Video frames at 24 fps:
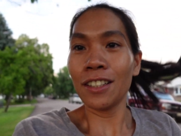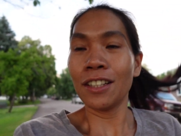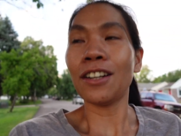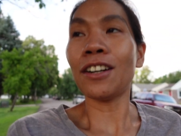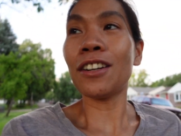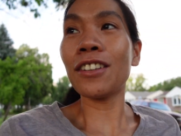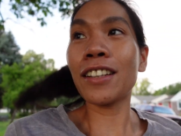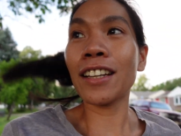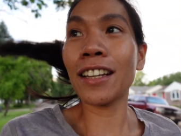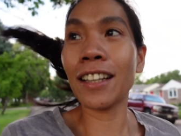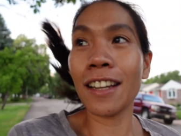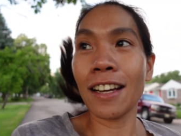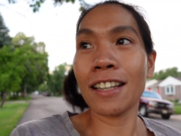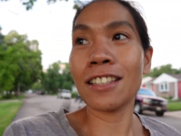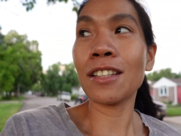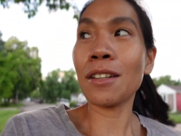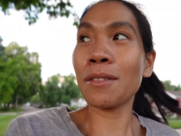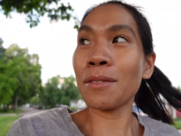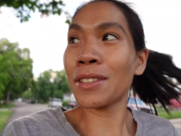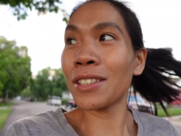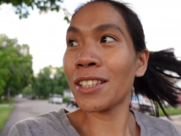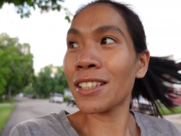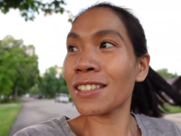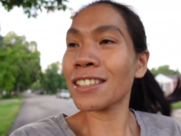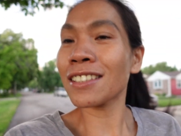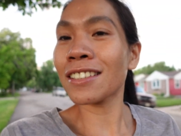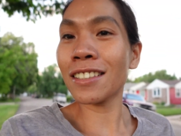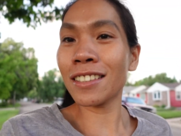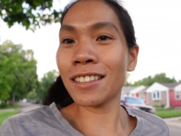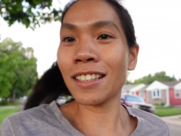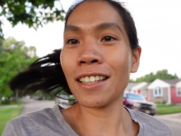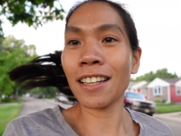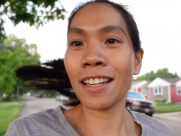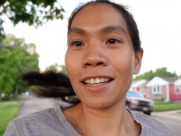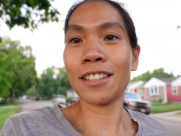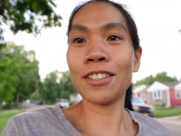Okay guys, I'm just
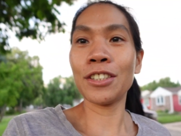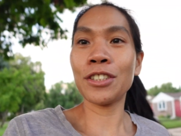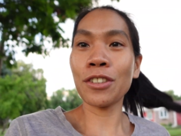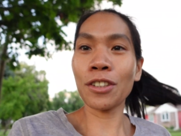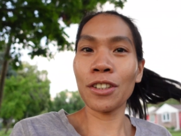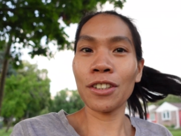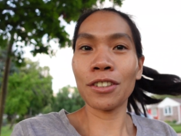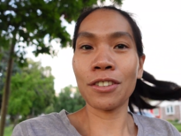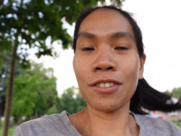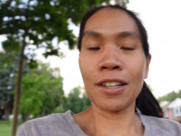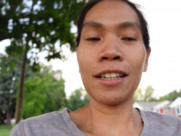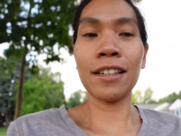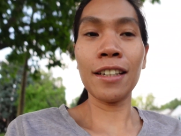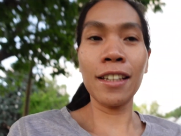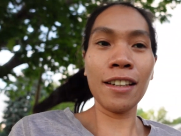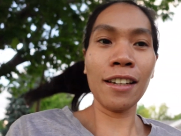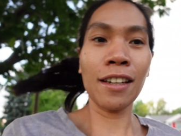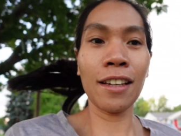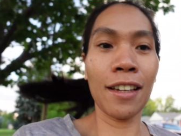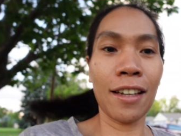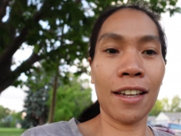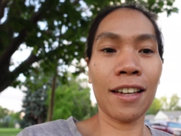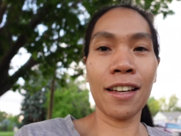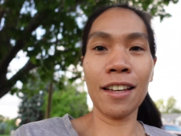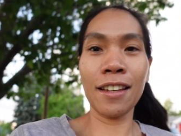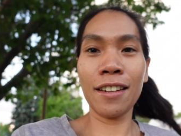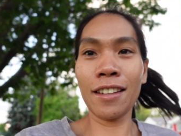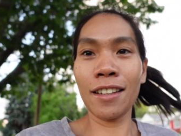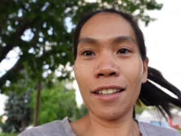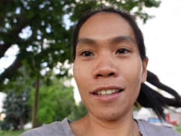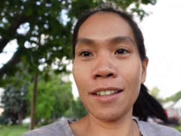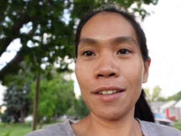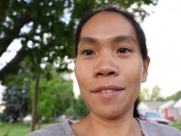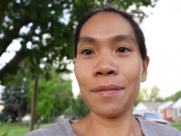gonna enjoy running and